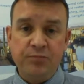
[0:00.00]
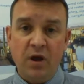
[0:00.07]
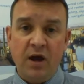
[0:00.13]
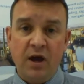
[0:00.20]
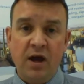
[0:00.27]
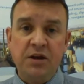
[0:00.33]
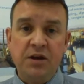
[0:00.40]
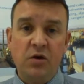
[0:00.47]

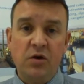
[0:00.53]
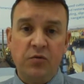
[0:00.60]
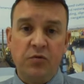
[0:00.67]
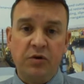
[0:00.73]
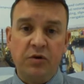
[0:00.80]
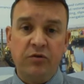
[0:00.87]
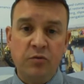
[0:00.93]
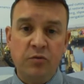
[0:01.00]
And
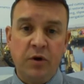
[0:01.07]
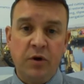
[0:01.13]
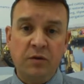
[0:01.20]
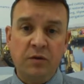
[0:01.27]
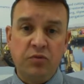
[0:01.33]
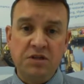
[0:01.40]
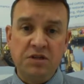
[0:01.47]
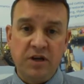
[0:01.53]
hopefully through my
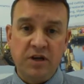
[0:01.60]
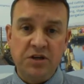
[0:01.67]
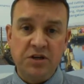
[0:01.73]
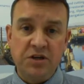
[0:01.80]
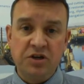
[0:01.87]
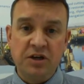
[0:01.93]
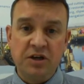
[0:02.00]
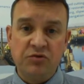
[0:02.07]

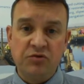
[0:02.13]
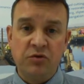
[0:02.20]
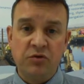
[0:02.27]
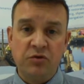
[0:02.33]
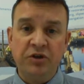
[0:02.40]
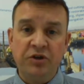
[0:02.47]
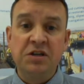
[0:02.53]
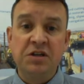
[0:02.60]
presentation later on,
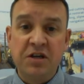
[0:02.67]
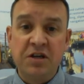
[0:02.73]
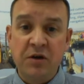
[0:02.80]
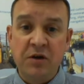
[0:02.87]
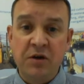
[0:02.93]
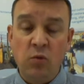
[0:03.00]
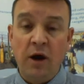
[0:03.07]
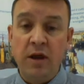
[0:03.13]
you'll understand
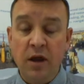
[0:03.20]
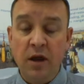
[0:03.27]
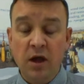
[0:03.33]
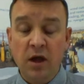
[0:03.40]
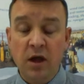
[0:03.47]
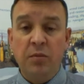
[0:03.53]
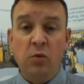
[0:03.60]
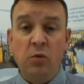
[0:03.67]
why.
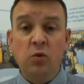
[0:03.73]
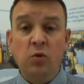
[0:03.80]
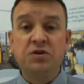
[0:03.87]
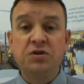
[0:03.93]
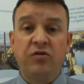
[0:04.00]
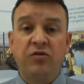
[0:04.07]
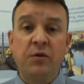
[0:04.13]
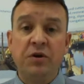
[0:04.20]
But Water
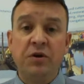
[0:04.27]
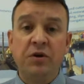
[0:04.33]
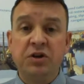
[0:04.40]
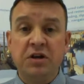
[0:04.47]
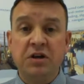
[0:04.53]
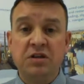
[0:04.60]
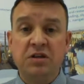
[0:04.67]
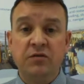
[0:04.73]
Framework
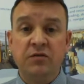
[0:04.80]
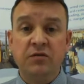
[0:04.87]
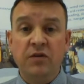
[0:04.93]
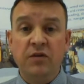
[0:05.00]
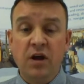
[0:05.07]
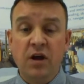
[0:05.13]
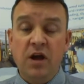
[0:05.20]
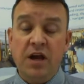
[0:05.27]
Directive
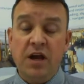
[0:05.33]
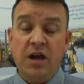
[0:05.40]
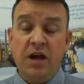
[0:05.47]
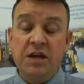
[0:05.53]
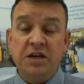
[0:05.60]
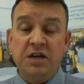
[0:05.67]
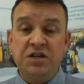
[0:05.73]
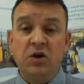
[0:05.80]
is
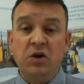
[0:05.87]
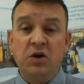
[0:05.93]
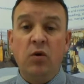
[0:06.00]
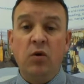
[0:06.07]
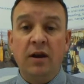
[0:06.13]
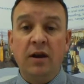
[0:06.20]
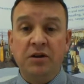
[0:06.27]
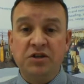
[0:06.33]
actually quite a
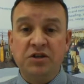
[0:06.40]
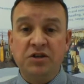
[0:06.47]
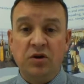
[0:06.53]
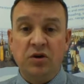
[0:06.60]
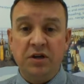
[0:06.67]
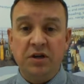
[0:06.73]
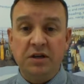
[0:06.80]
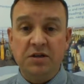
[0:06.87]
large
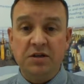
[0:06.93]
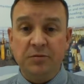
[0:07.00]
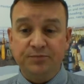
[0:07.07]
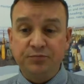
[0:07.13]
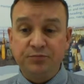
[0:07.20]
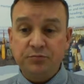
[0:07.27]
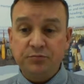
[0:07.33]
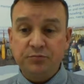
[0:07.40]
subject.
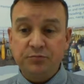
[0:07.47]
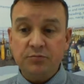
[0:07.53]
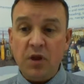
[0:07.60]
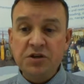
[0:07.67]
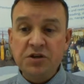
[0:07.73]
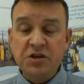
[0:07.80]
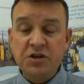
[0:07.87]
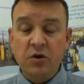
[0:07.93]

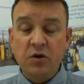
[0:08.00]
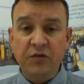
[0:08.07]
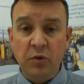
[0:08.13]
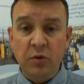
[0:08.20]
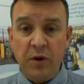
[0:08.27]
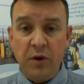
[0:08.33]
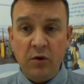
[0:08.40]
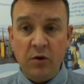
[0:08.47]
So if
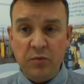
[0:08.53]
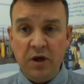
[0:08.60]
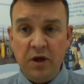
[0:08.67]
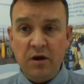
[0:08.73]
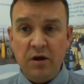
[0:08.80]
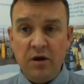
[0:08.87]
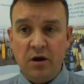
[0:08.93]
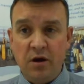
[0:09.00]
you'll bear with
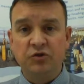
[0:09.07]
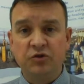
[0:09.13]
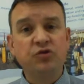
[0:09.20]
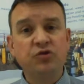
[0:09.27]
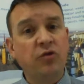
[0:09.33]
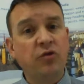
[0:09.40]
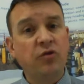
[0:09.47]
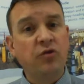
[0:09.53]
me, I'll
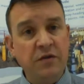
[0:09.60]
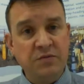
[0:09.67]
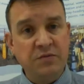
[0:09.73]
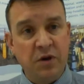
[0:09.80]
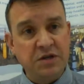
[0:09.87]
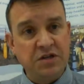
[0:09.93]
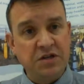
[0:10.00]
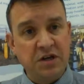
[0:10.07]
try this my
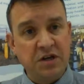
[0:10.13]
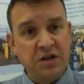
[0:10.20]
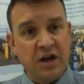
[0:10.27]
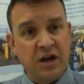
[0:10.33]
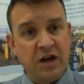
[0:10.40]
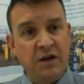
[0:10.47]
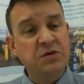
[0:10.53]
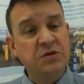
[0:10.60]
best as I
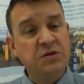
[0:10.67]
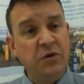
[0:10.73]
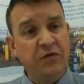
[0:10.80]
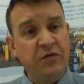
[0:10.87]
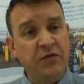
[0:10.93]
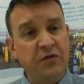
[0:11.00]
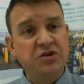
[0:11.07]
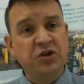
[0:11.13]
can. This is my
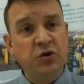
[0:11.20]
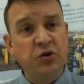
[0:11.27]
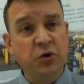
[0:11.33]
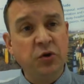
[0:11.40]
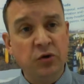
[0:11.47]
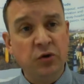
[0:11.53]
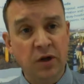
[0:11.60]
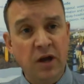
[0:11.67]
first
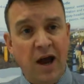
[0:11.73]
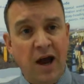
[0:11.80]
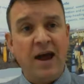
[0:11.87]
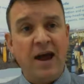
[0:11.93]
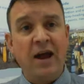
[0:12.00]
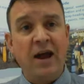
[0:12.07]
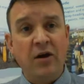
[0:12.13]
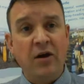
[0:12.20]
Google
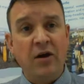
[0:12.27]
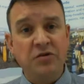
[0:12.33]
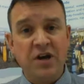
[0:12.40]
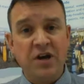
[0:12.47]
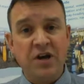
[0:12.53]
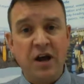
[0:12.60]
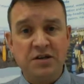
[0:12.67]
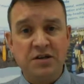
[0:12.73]
Hangout
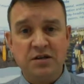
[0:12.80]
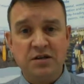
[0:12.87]
chat.